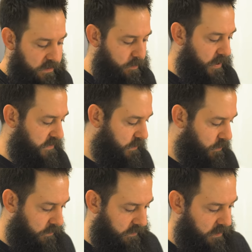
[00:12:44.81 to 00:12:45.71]
the basic
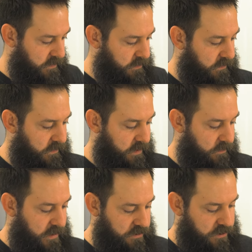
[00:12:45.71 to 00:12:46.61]
cooler that comes with uh, the
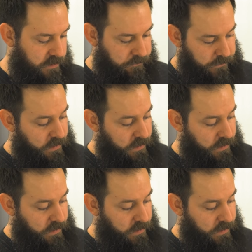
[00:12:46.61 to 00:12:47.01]
Ryzen chip.